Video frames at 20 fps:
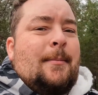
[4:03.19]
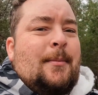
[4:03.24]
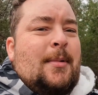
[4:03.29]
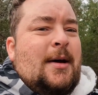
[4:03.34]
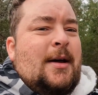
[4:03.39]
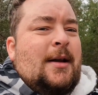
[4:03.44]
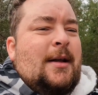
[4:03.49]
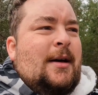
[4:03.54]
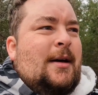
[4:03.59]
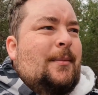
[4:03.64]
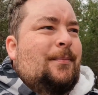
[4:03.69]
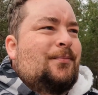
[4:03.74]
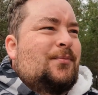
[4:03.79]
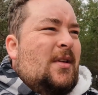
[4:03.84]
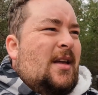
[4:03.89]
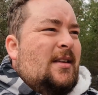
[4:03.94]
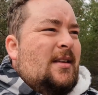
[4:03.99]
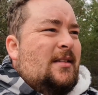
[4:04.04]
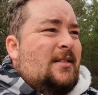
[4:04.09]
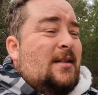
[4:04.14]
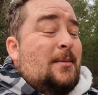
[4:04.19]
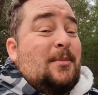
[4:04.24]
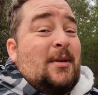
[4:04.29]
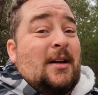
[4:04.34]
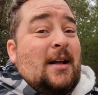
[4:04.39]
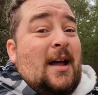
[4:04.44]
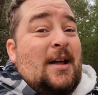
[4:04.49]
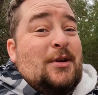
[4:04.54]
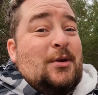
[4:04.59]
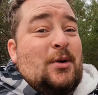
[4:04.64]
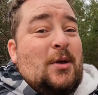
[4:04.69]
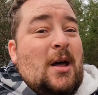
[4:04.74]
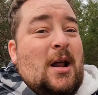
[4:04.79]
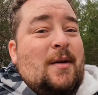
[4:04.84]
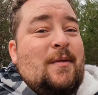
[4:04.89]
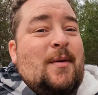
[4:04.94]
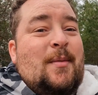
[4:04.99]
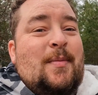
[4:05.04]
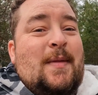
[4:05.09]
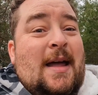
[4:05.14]
but it seems like I do a
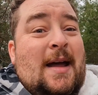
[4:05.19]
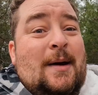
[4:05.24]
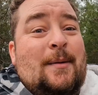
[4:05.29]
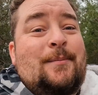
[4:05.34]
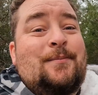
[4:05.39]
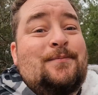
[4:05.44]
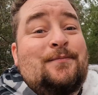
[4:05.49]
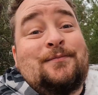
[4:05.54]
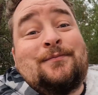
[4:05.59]
lot of it now.